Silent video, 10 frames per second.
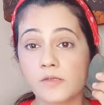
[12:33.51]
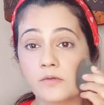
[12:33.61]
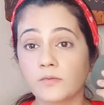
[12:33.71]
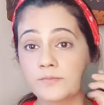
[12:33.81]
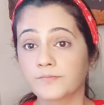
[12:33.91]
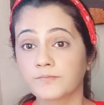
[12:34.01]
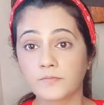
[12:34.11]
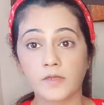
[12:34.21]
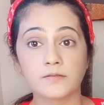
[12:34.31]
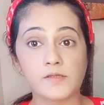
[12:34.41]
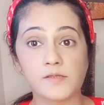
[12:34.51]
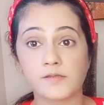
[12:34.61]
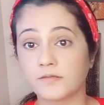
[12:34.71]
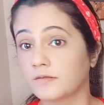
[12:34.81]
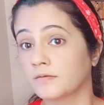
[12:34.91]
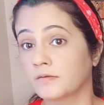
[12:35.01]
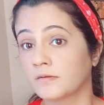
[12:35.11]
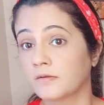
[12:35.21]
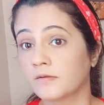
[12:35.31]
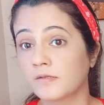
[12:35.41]
So this is it.
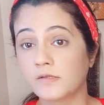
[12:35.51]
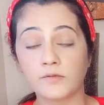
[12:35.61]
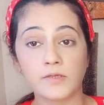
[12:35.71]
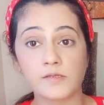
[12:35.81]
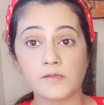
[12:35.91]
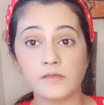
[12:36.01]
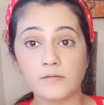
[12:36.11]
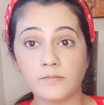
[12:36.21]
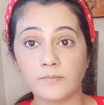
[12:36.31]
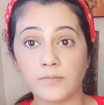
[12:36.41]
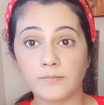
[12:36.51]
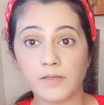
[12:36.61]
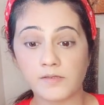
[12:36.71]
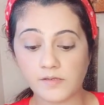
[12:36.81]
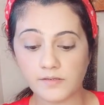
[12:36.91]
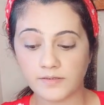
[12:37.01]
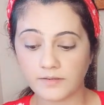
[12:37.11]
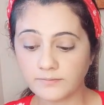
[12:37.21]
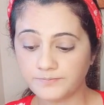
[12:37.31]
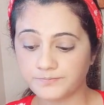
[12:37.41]
So you can see my base is
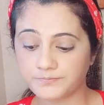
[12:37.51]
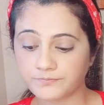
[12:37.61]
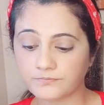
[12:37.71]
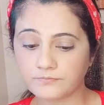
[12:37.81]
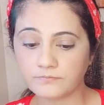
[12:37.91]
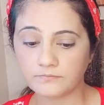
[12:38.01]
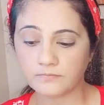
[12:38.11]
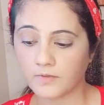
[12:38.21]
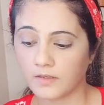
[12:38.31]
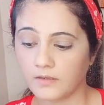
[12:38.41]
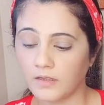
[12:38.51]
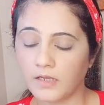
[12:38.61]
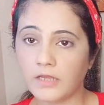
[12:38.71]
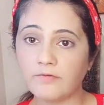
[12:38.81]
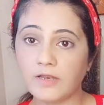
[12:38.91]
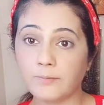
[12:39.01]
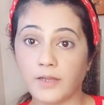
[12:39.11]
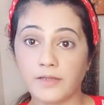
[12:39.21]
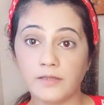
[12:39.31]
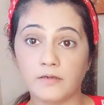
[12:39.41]
done. Now I'll
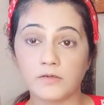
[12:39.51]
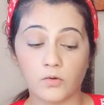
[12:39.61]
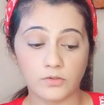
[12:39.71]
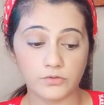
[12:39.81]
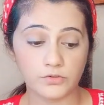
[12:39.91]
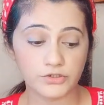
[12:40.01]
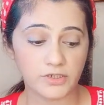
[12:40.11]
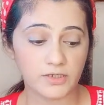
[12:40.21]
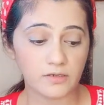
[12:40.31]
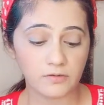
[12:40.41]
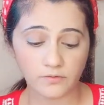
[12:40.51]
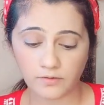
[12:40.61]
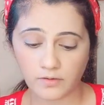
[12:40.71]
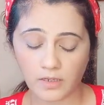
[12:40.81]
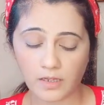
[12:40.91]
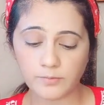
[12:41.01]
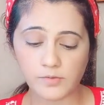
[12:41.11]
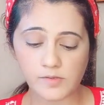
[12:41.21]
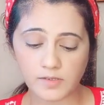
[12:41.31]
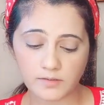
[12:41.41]
apply a contour shade. I'm
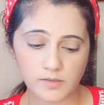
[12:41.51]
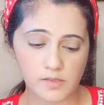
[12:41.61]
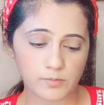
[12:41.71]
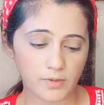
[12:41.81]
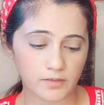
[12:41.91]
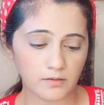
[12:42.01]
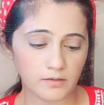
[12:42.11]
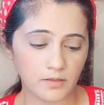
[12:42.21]
using this one.